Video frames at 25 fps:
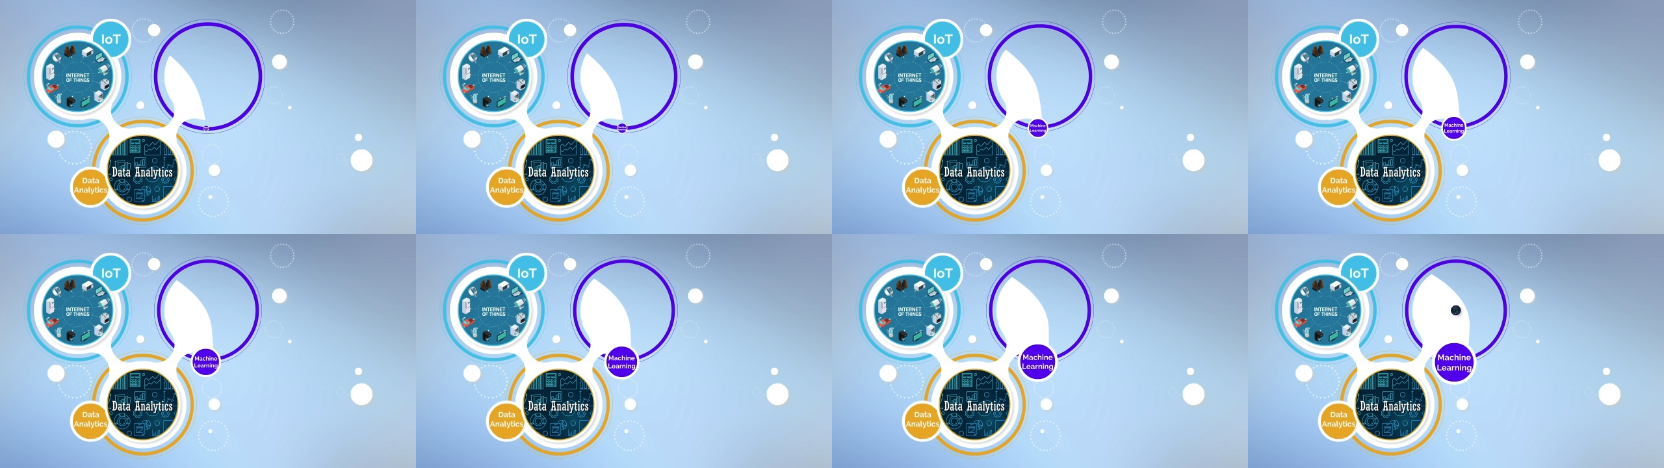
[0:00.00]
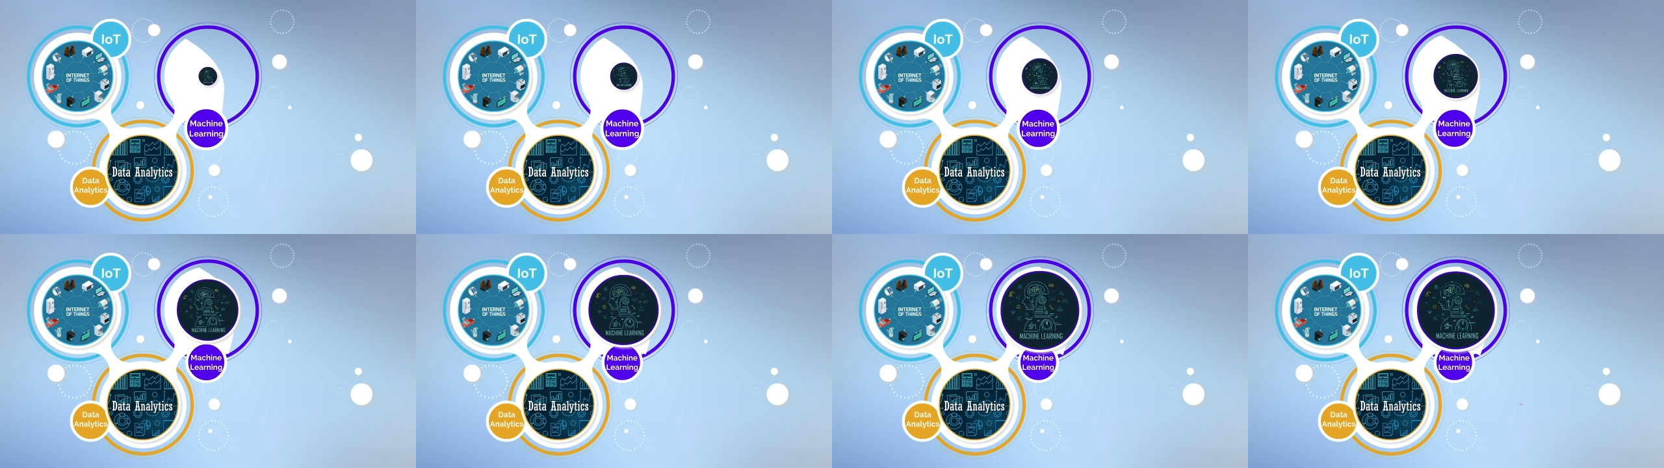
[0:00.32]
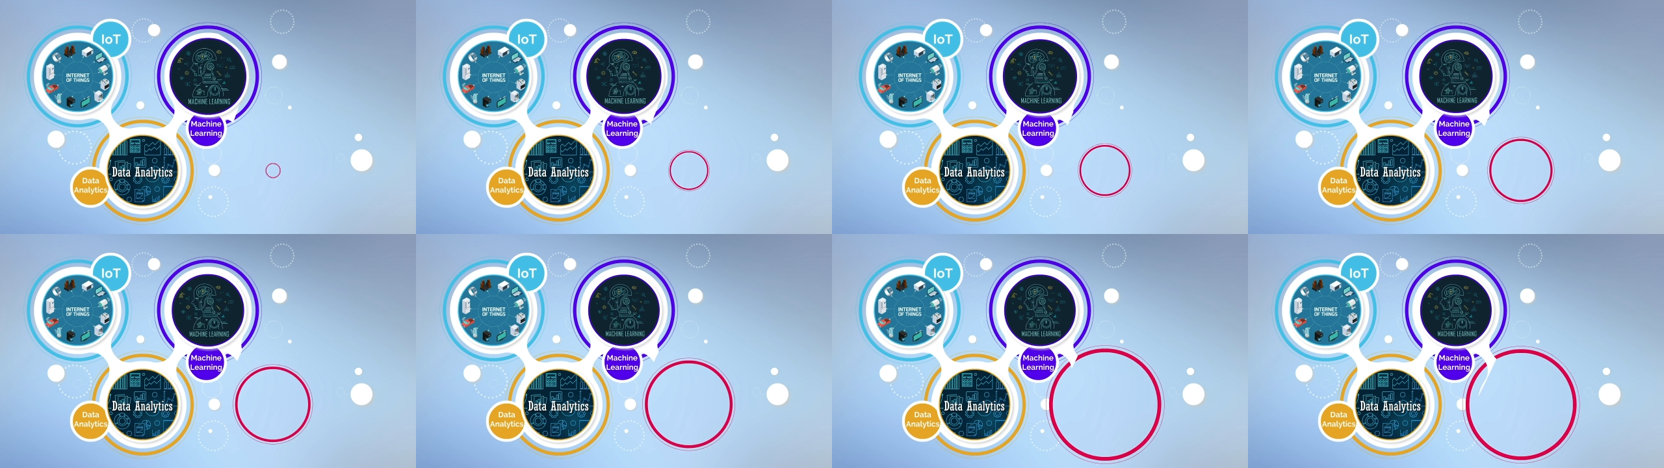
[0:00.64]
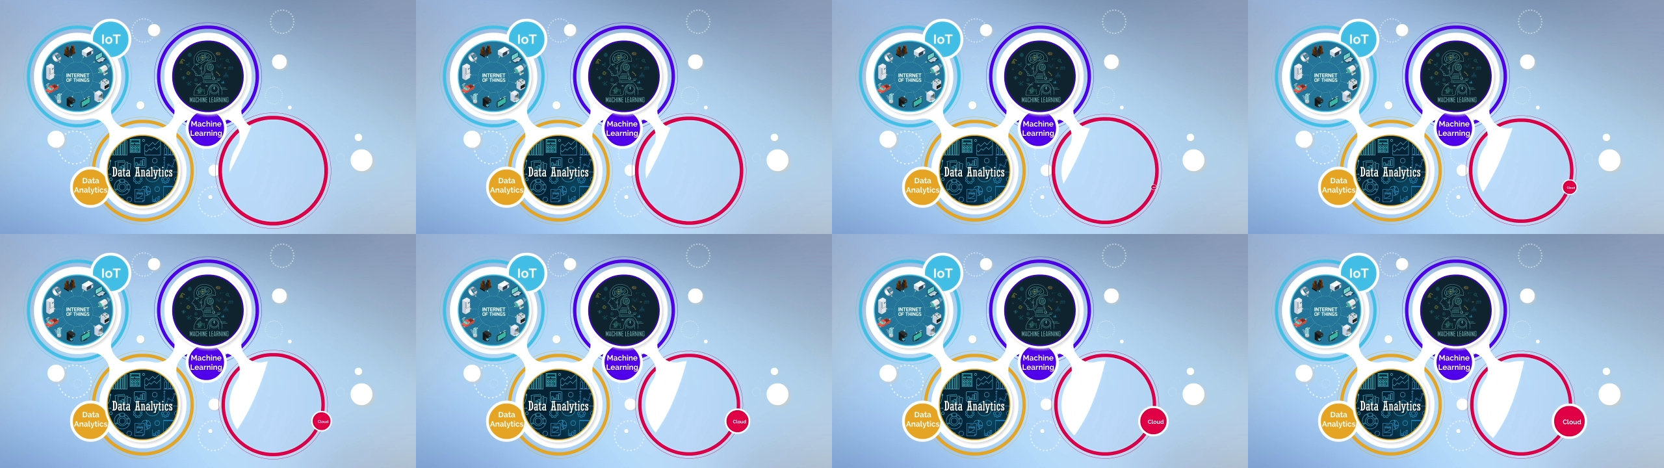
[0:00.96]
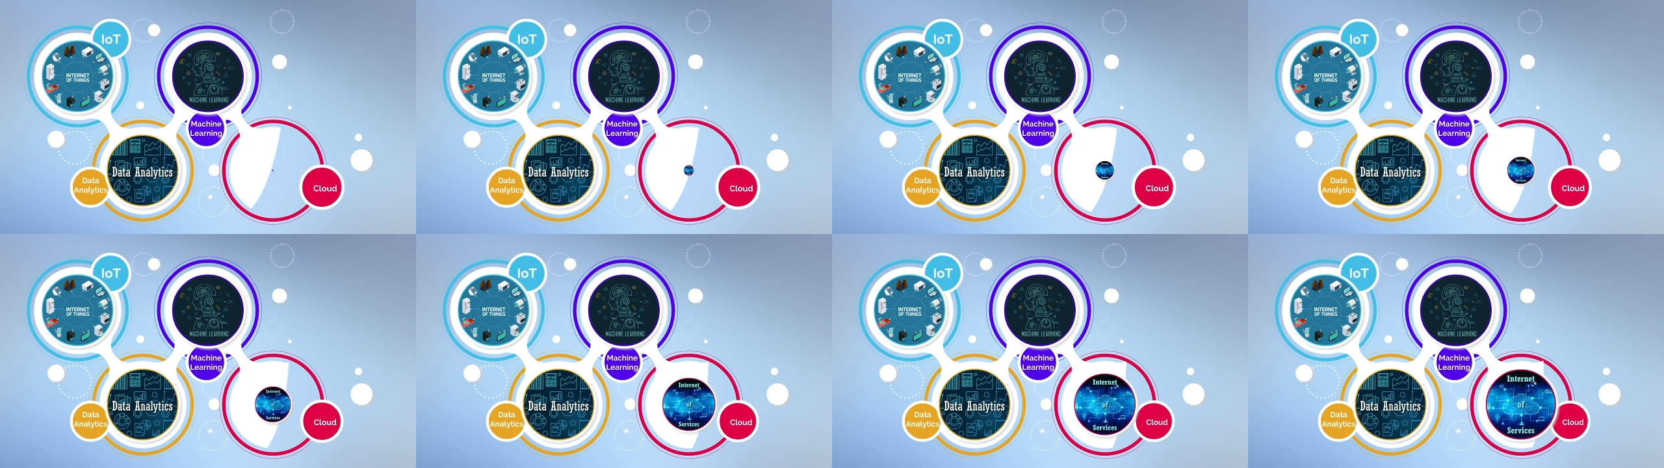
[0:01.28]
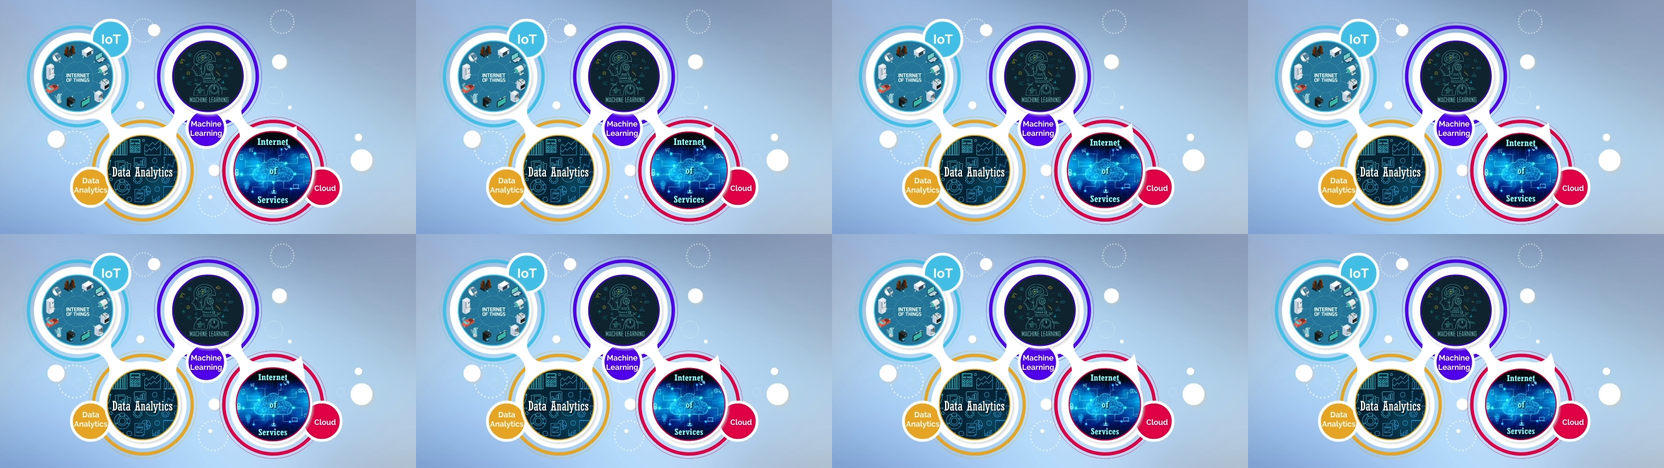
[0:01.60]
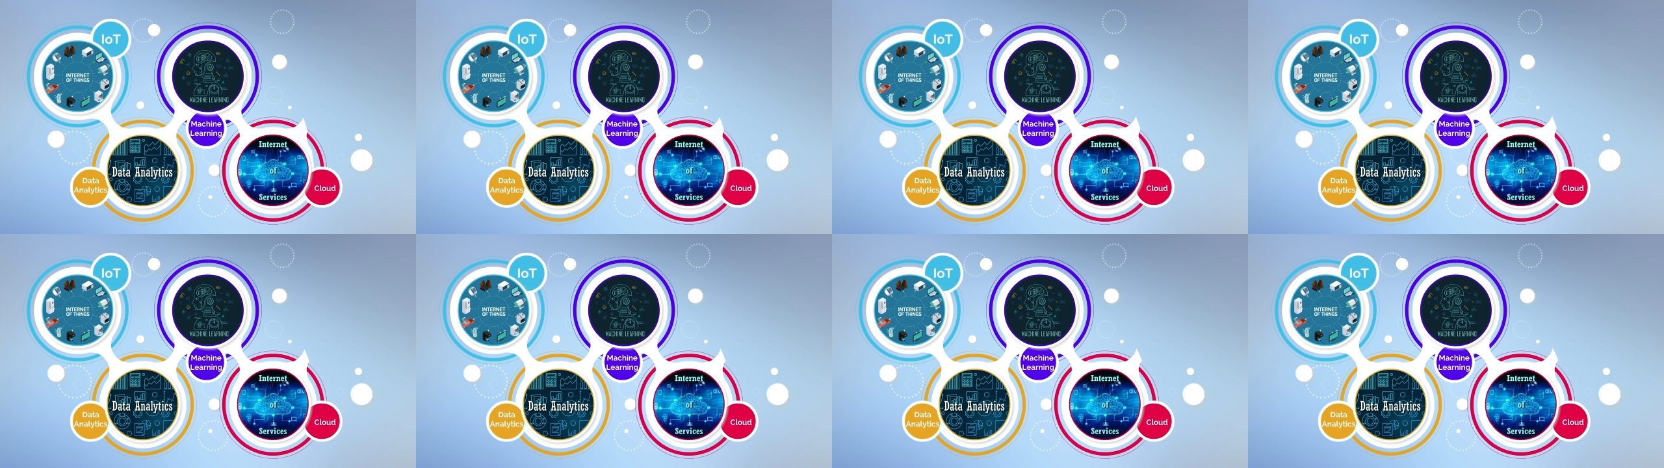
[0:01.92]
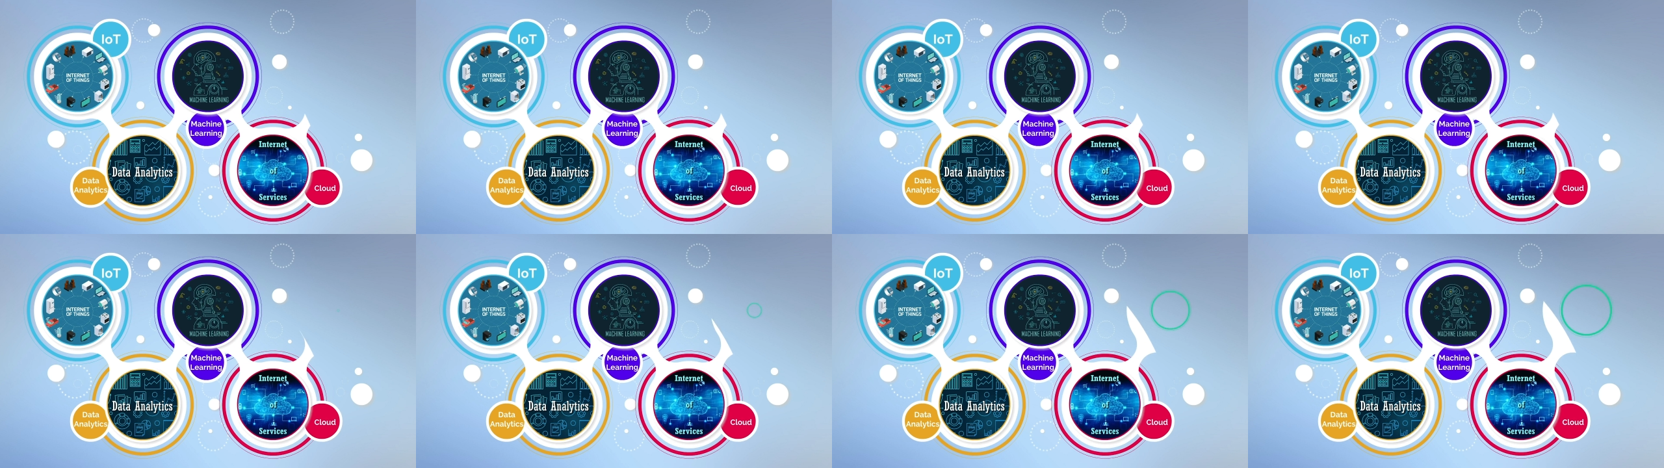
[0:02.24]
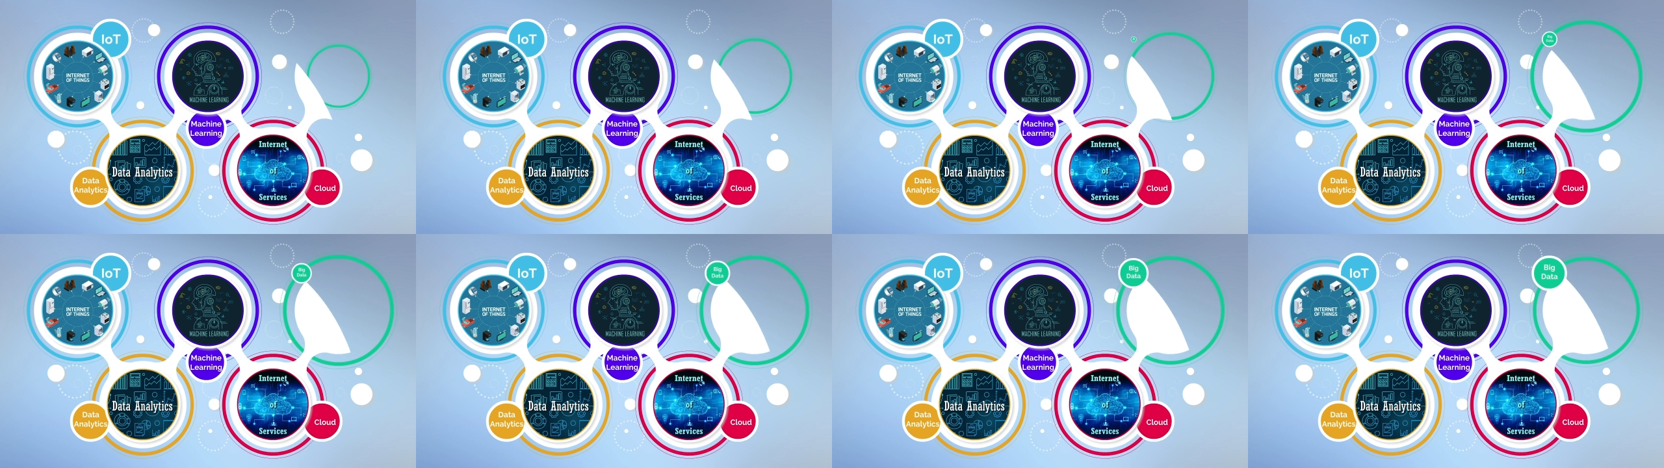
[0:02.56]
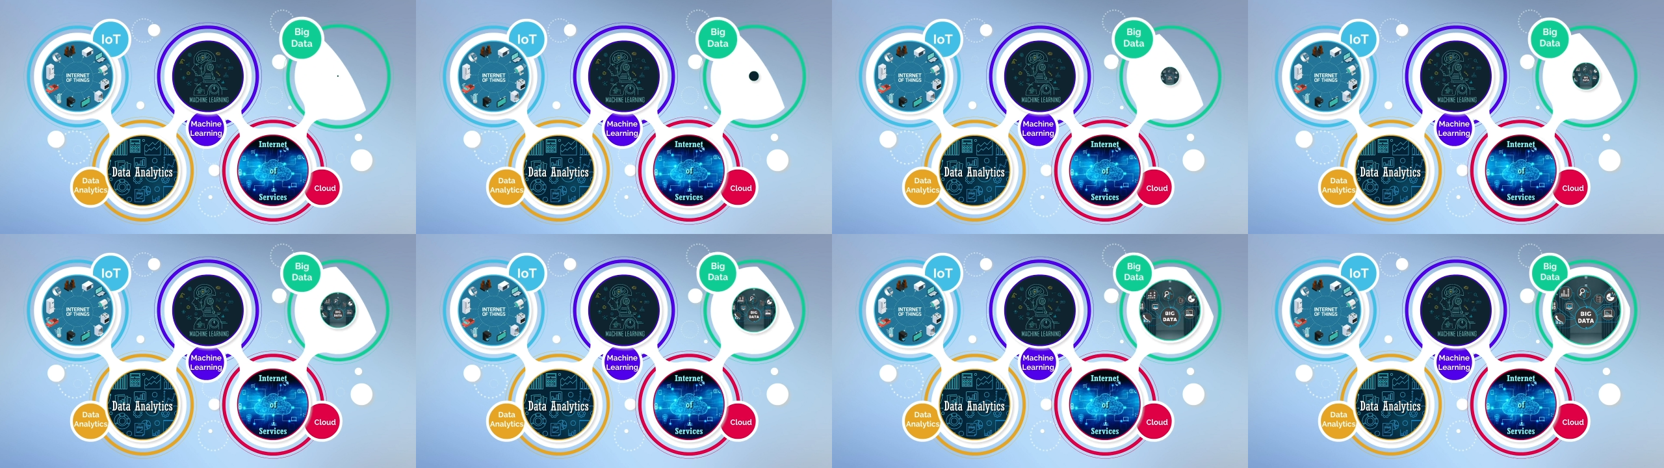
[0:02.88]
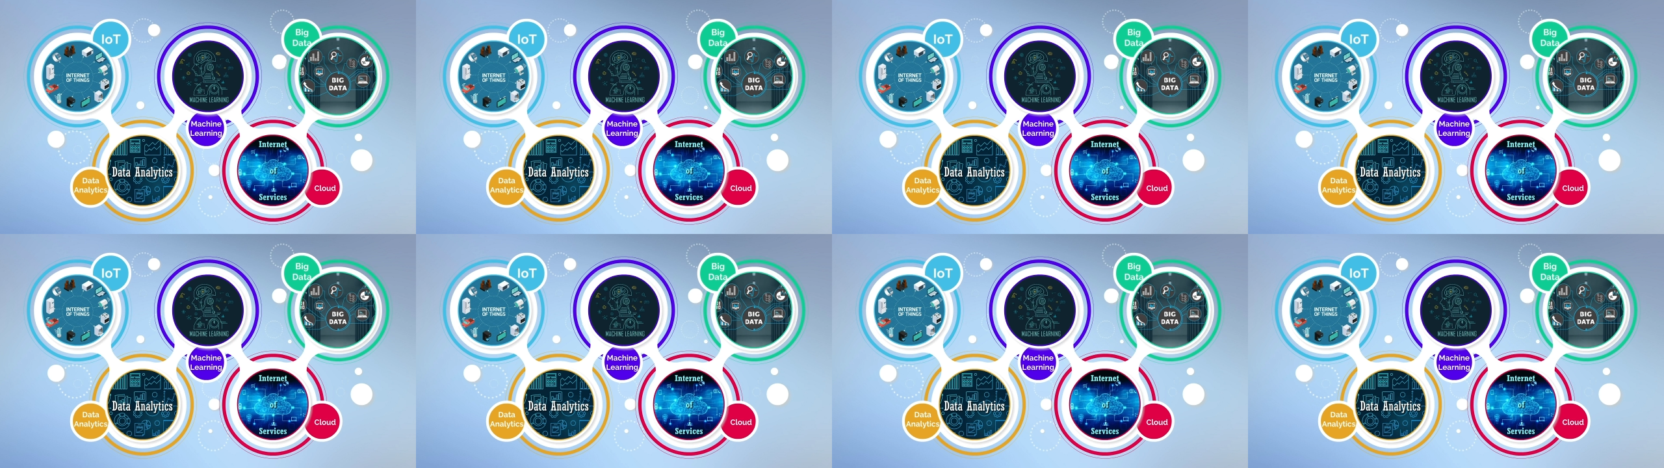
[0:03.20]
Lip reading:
[unreadable: no face in view]